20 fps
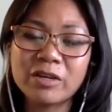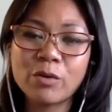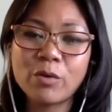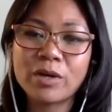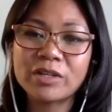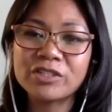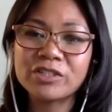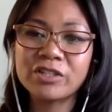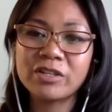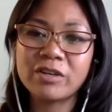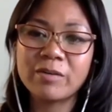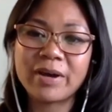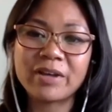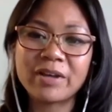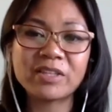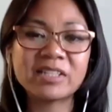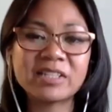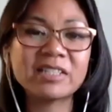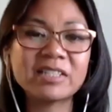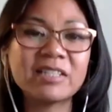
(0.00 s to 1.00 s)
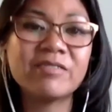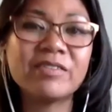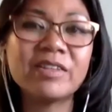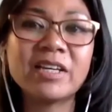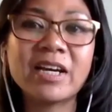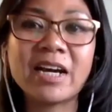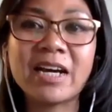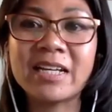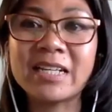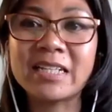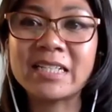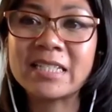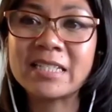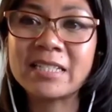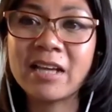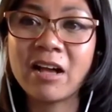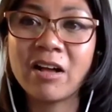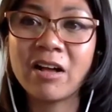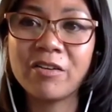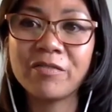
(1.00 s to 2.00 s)
question about the CVI
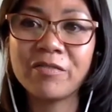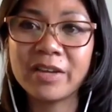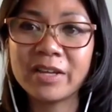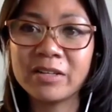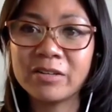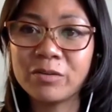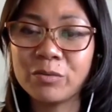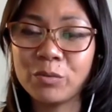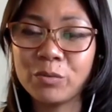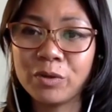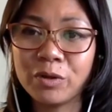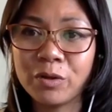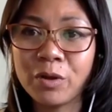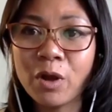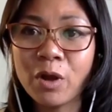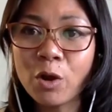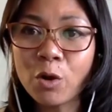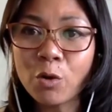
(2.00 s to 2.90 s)
itself, and we'll